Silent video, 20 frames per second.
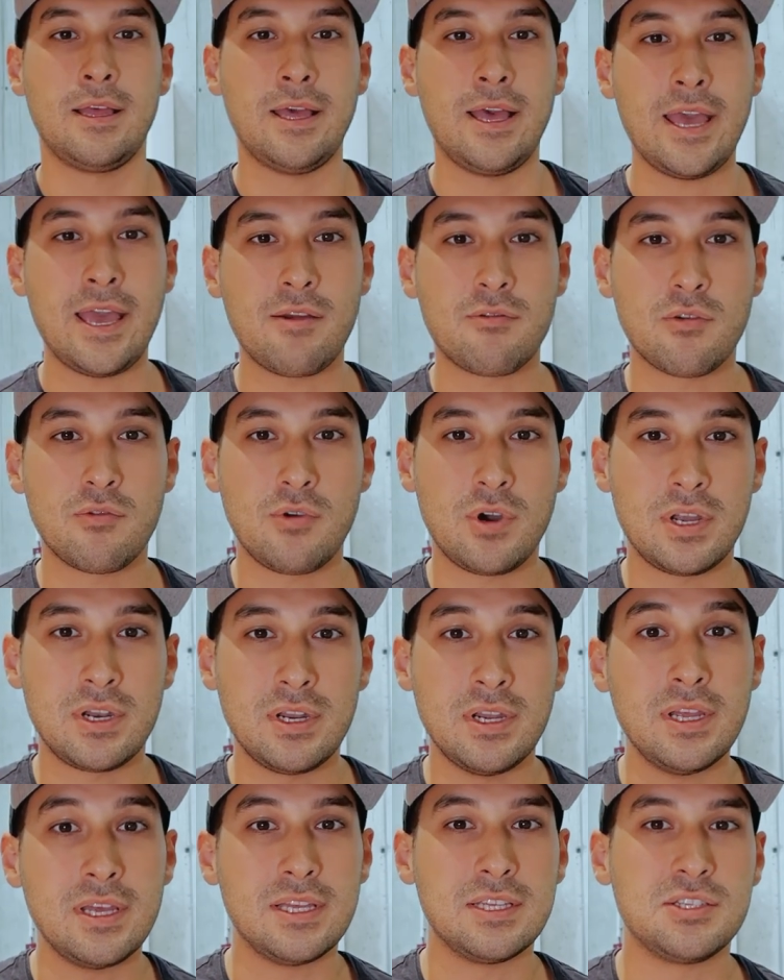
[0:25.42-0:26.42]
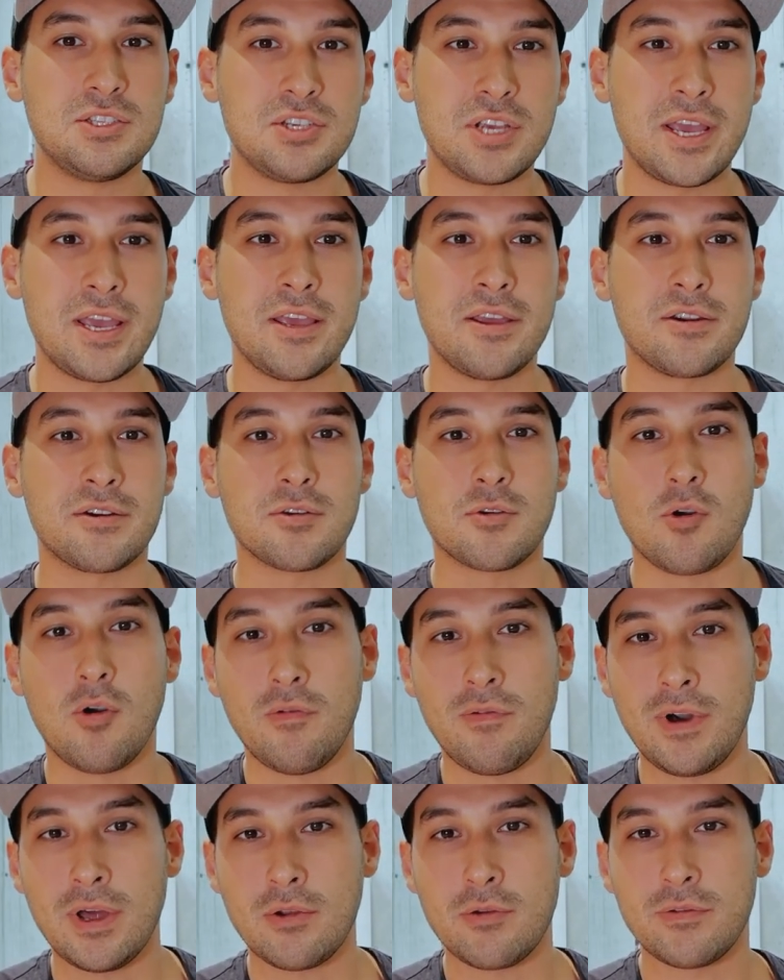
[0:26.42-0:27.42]
Hey everyone, it's Jay here,
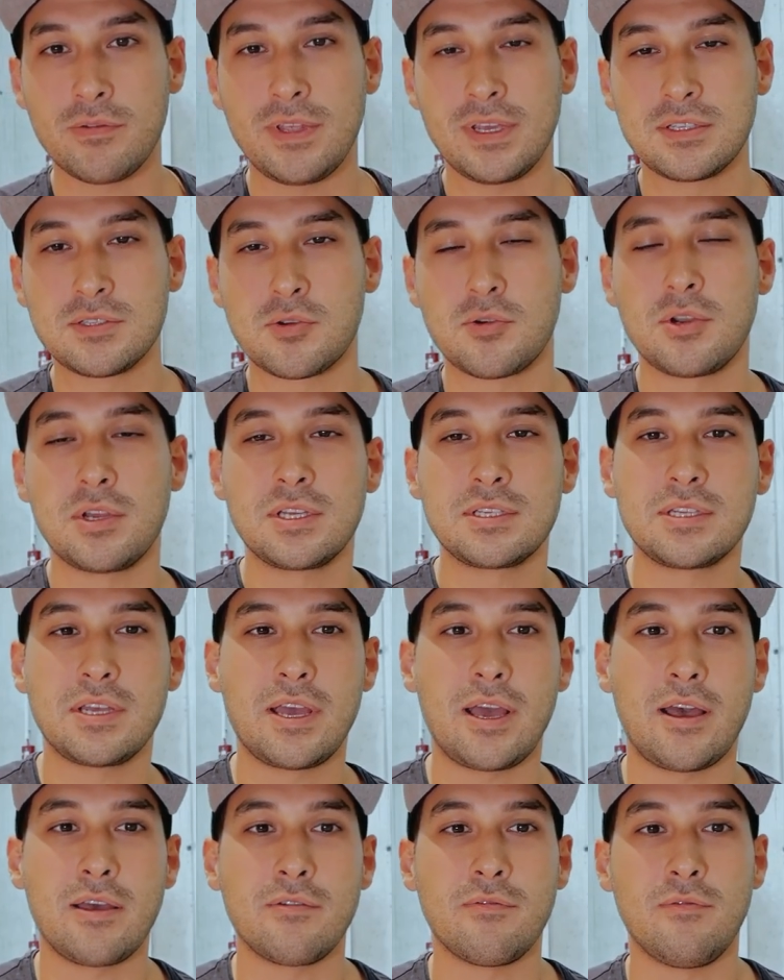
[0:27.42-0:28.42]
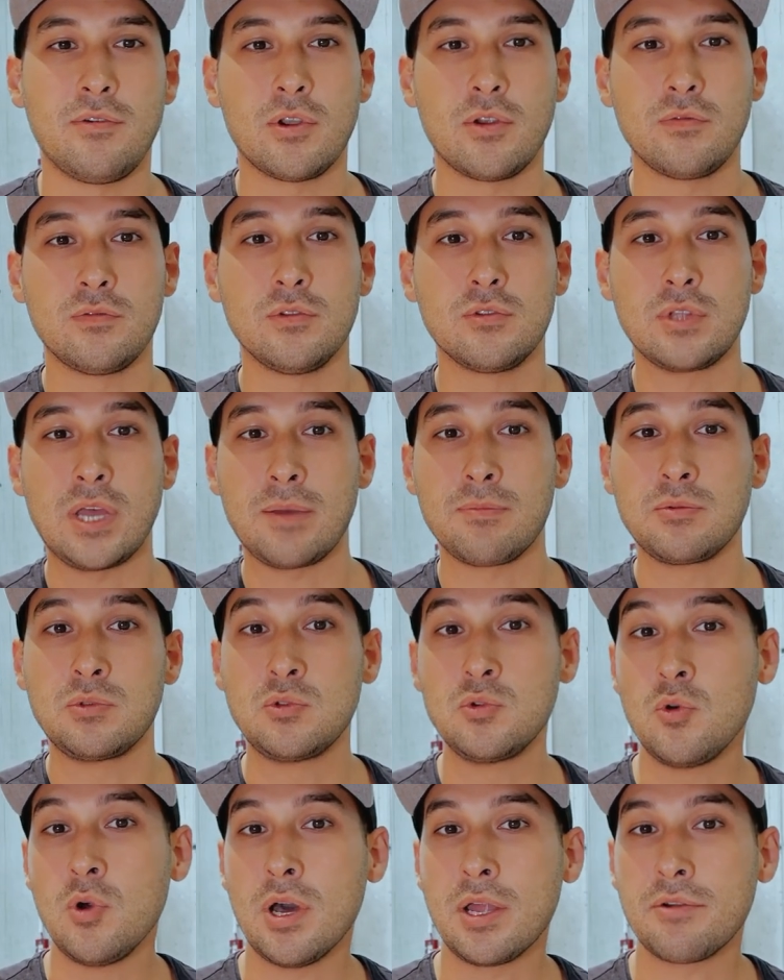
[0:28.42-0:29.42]
co-founder of TextCortex A I, one of the top
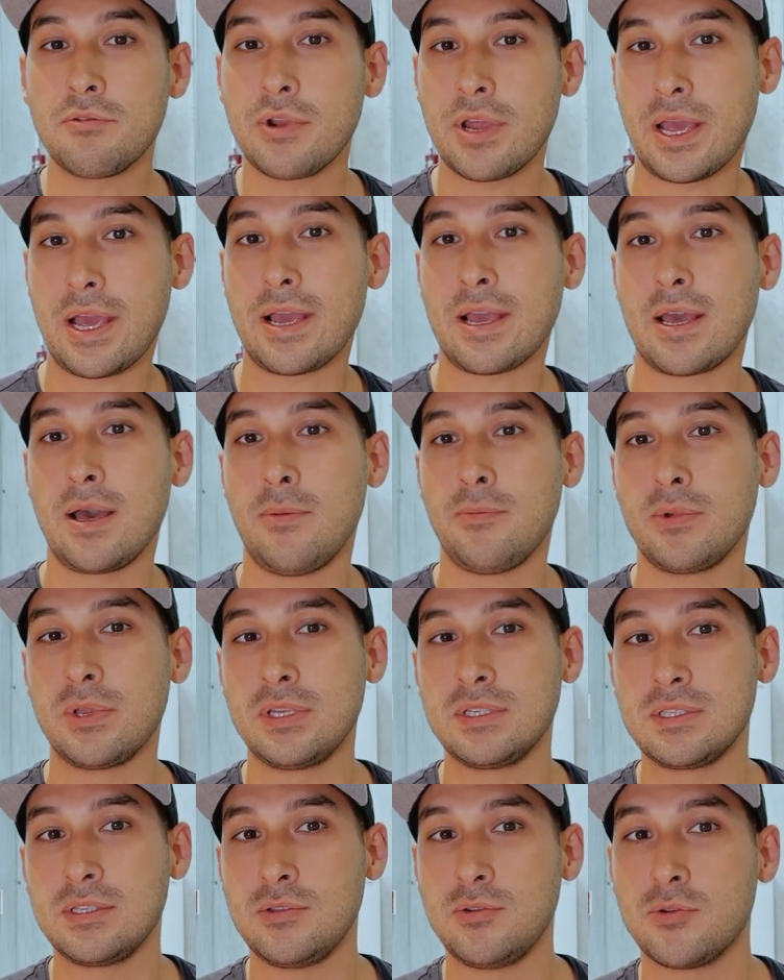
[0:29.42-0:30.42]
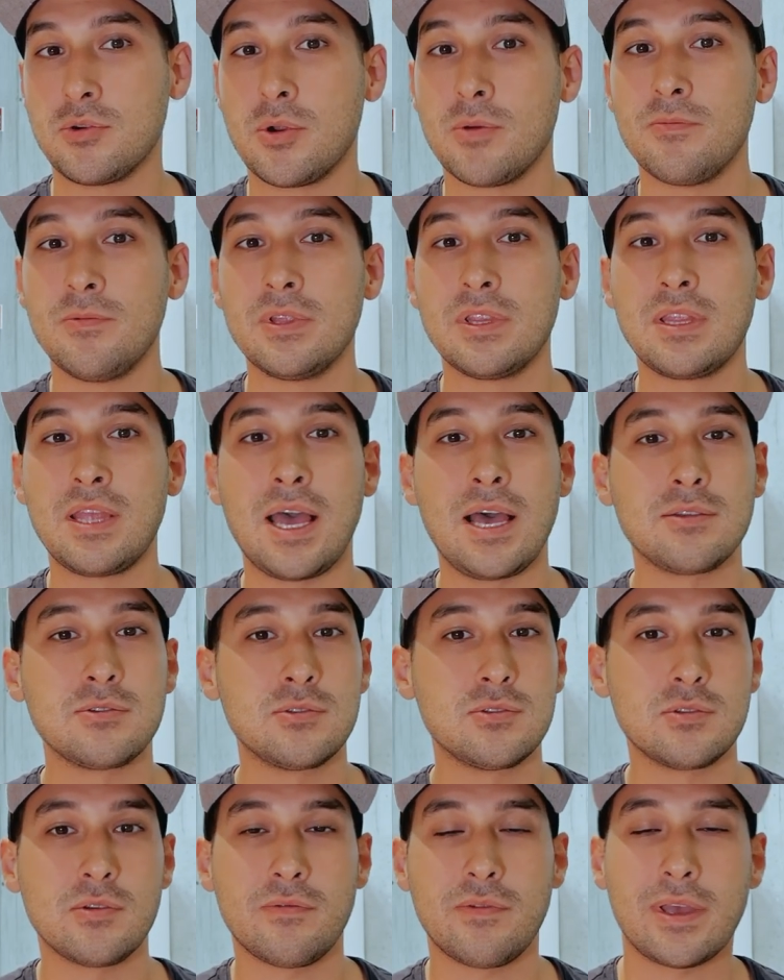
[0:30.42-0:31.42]
two hundred A I companies in Europe with
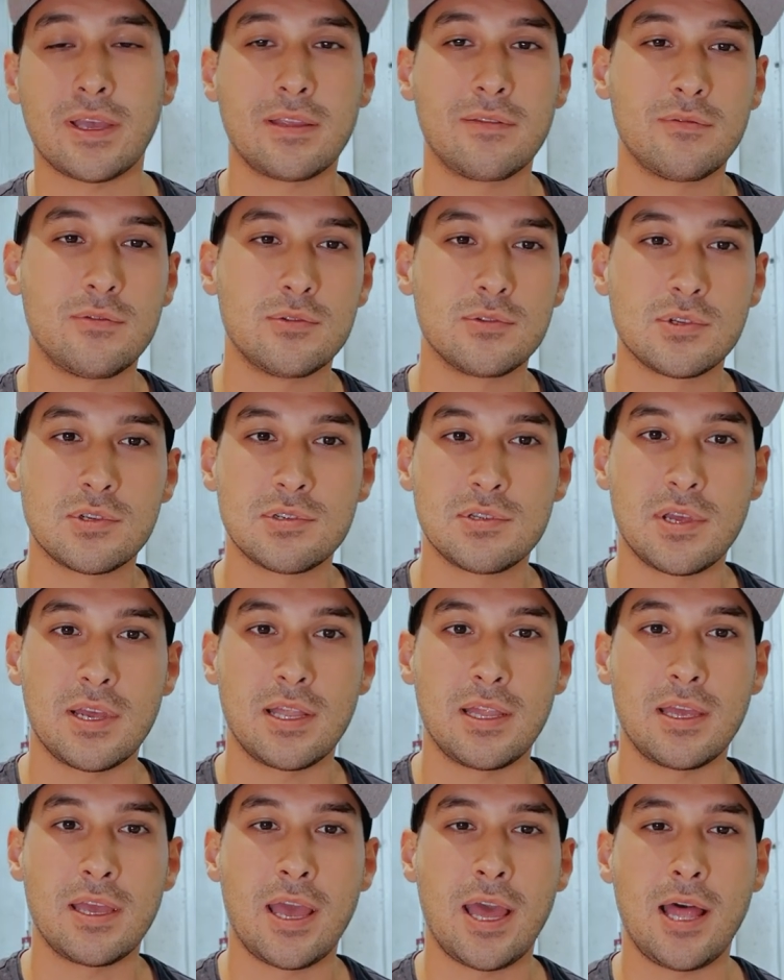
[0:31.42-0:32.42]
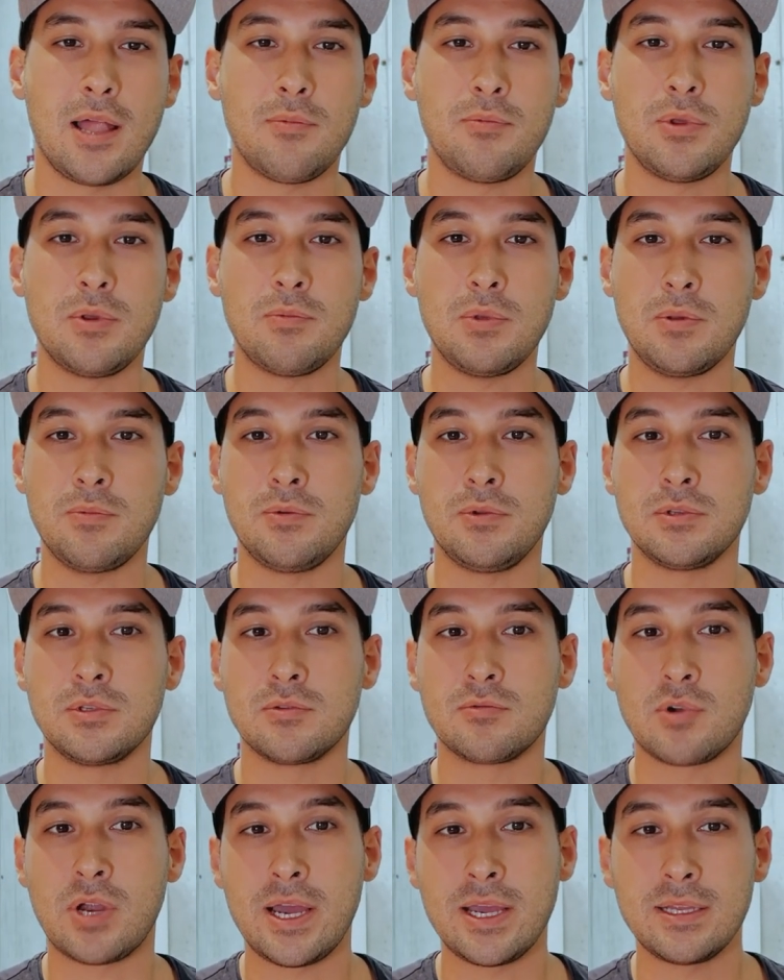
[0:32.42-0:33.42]
thousands of active users daily, helping people
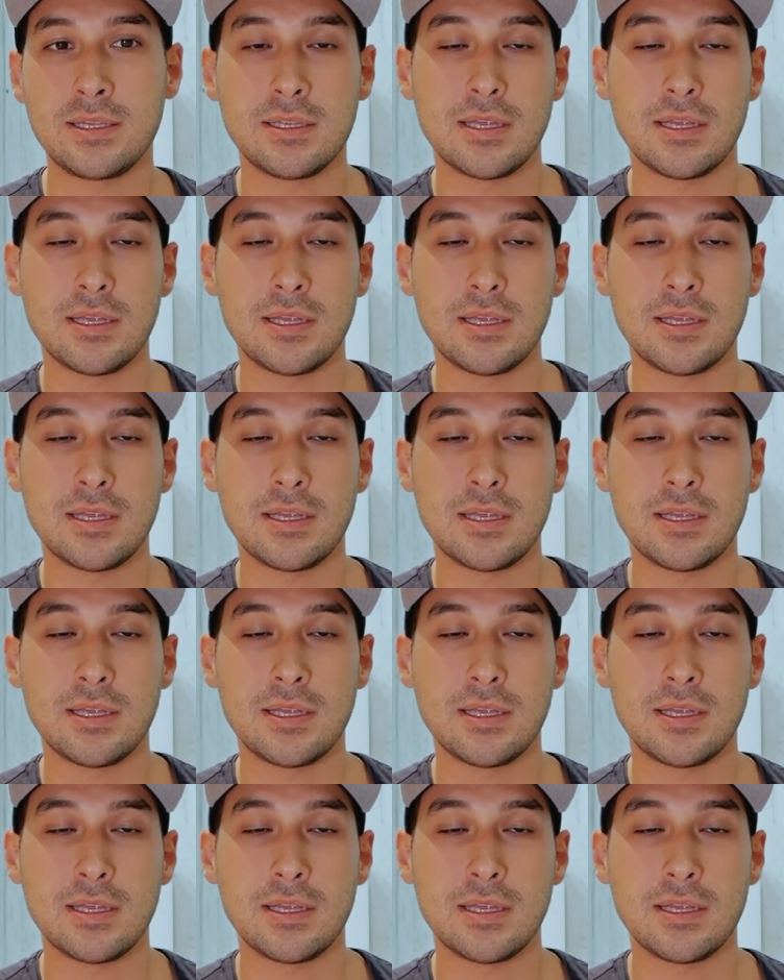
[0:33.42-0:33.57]
to write